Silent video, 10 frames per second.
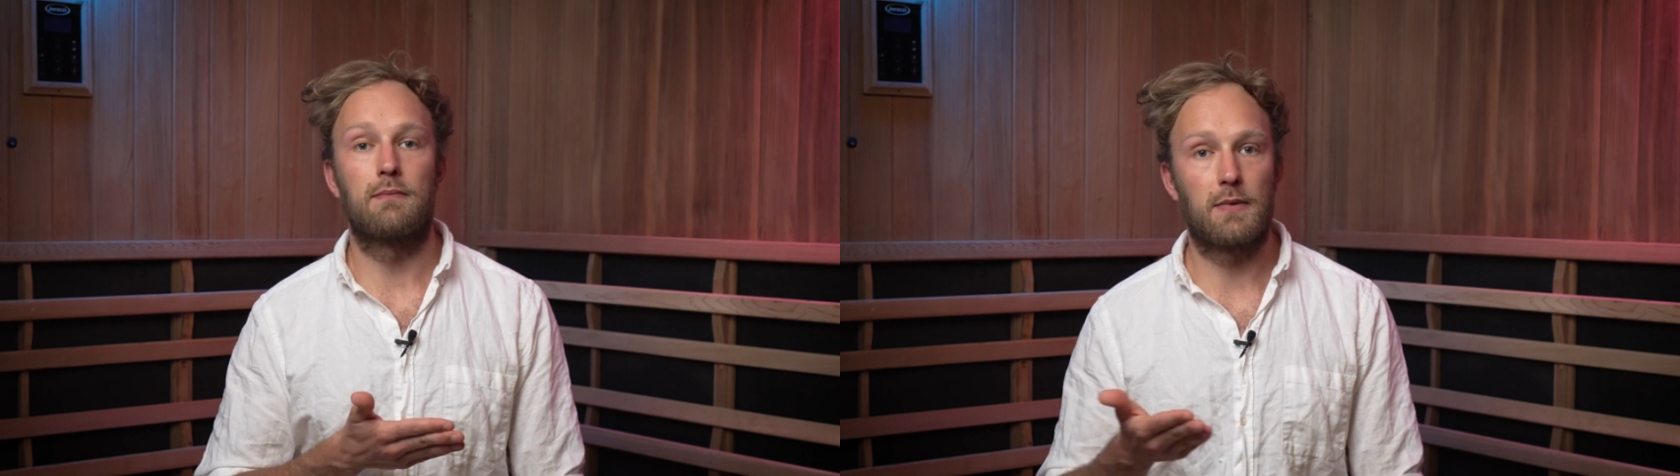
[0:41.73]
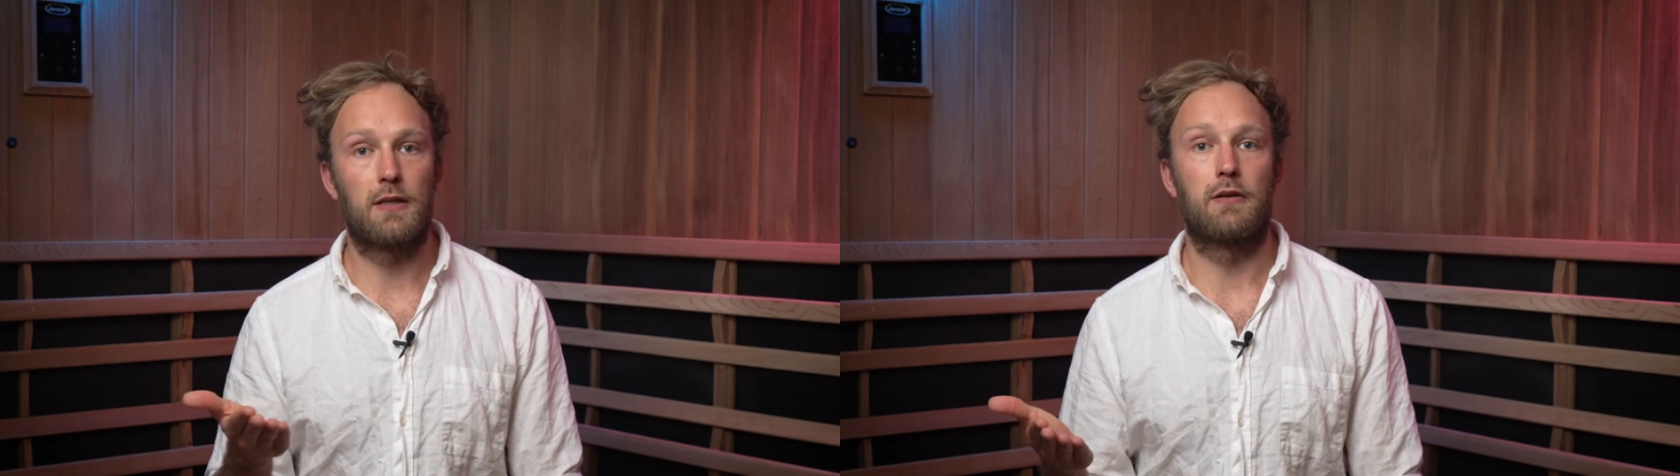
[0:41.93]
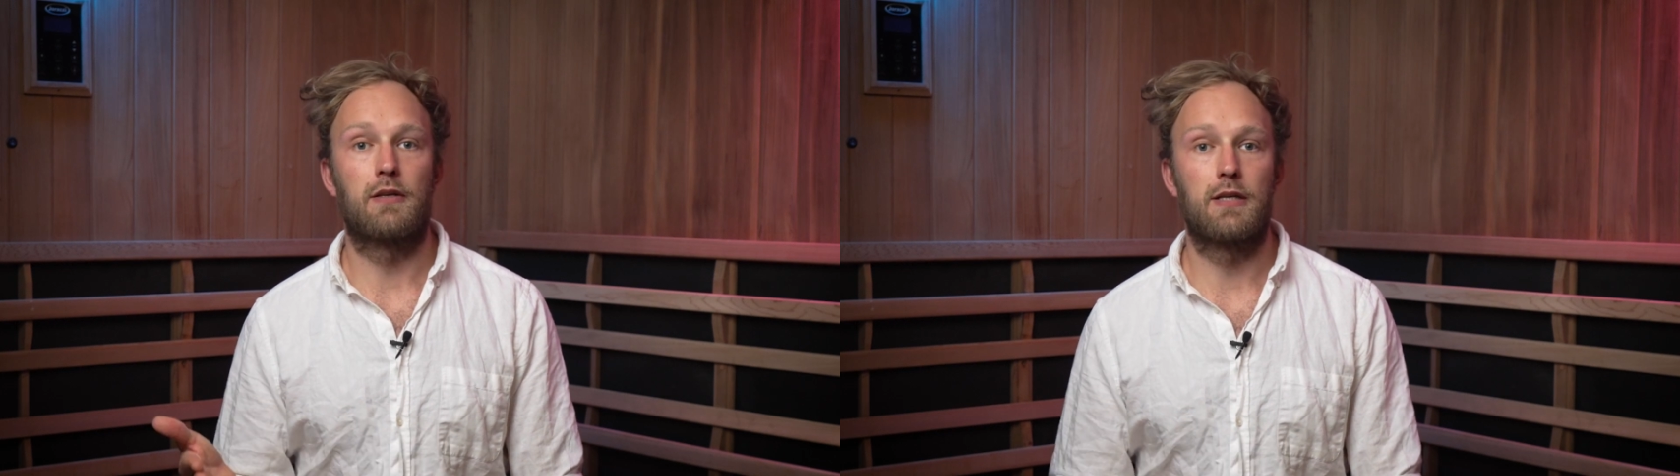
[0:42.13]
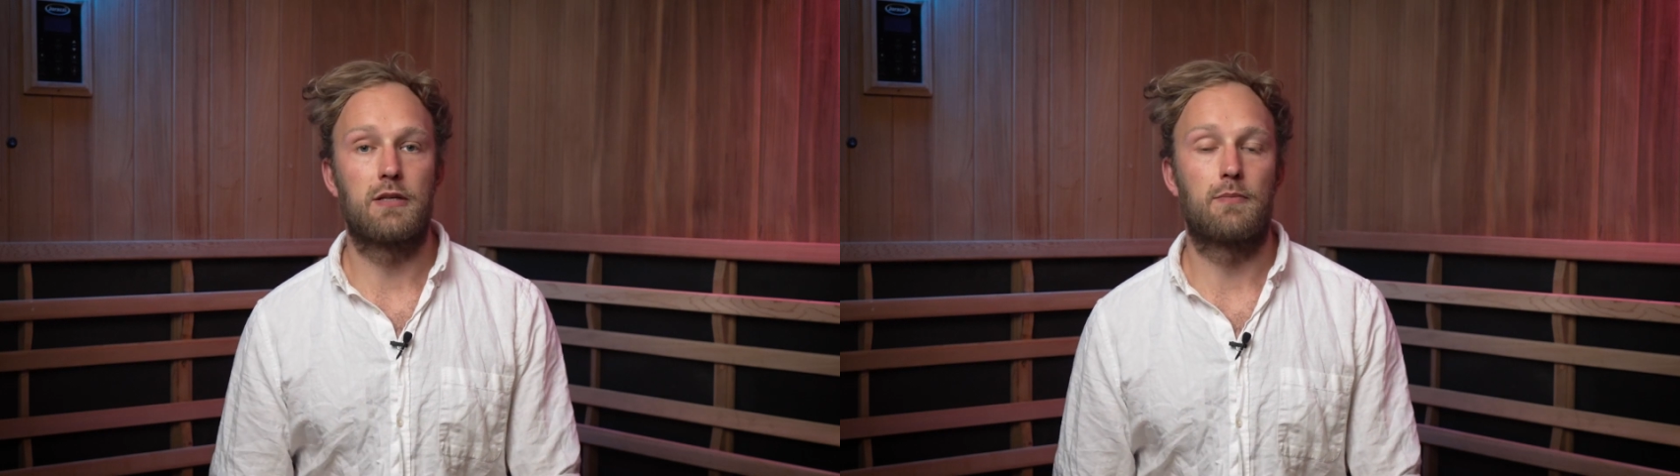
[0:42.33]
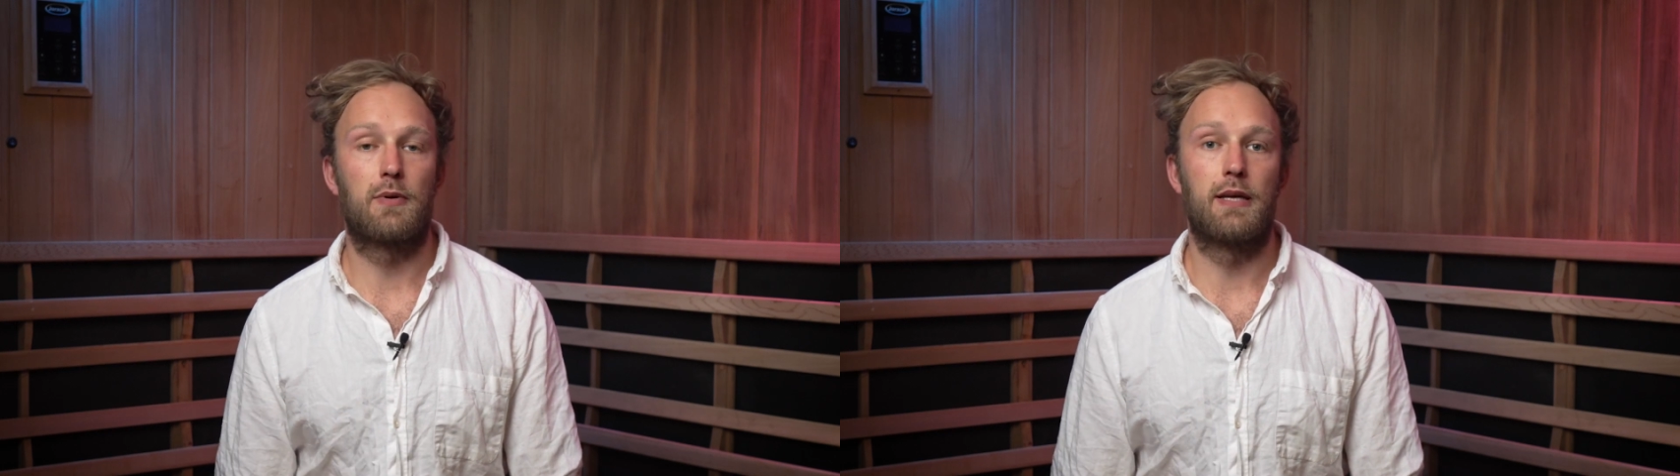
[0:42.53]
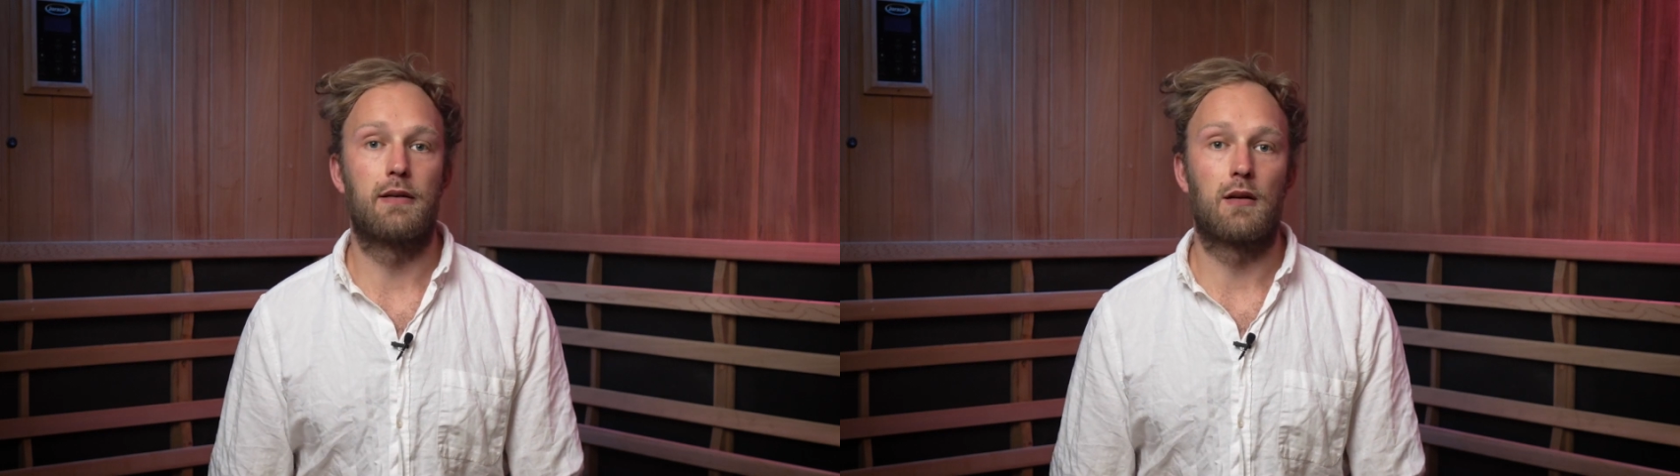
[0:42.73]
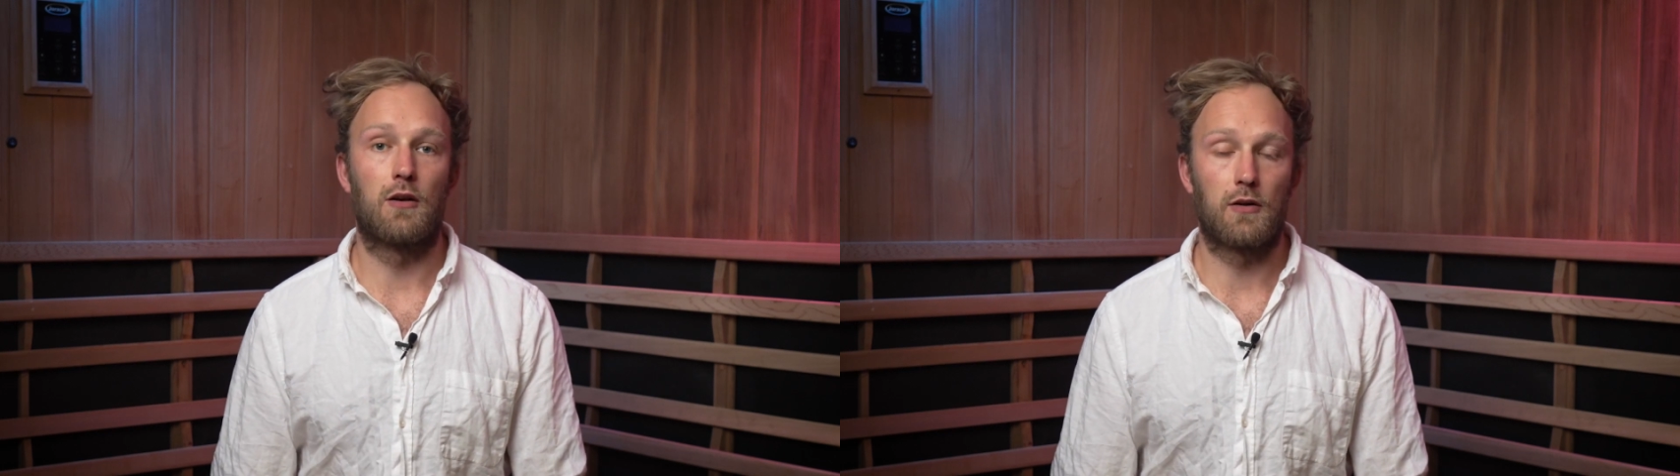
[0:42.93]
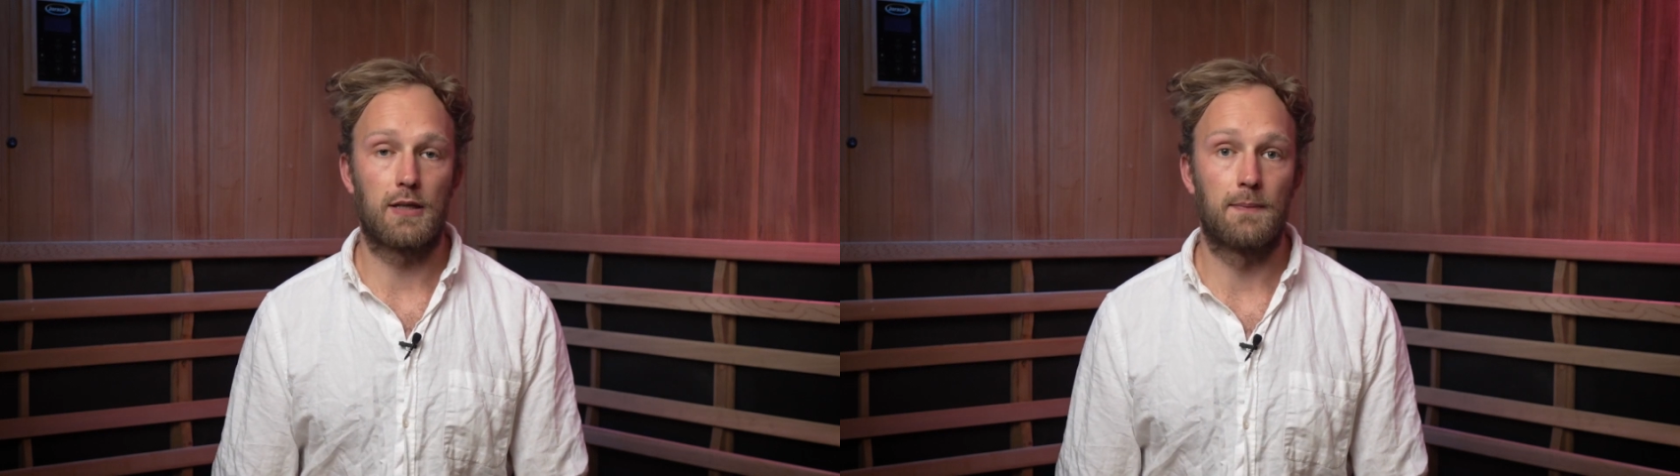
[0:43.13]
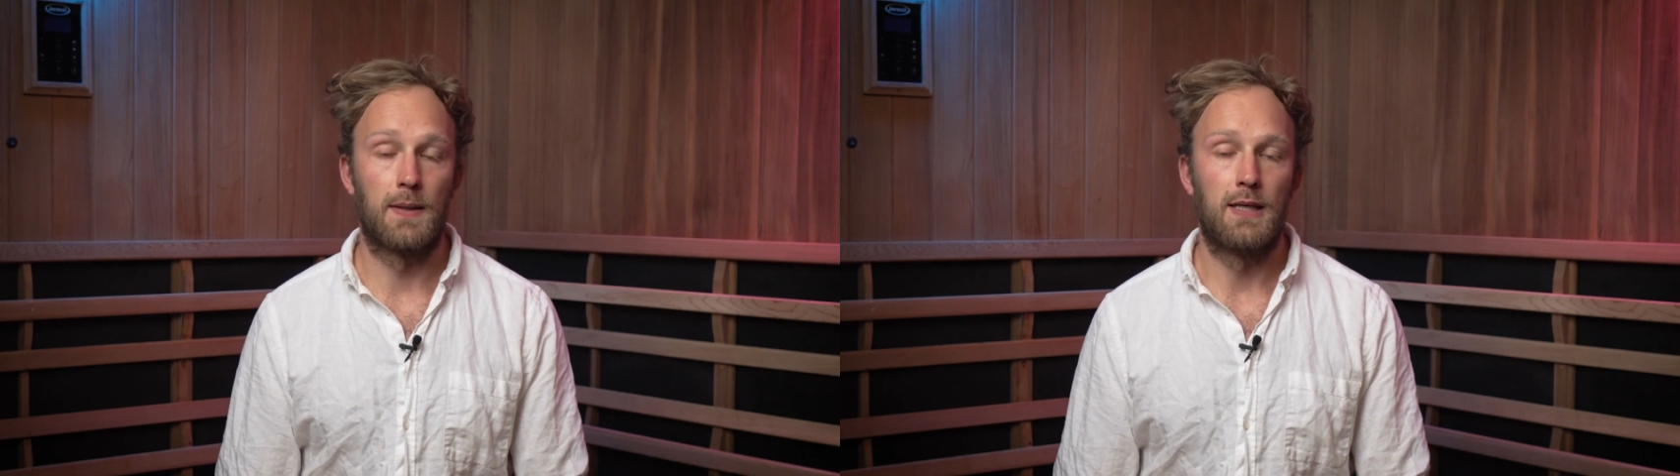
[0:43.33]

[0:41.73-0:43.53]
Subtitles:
you need to preheat it longer.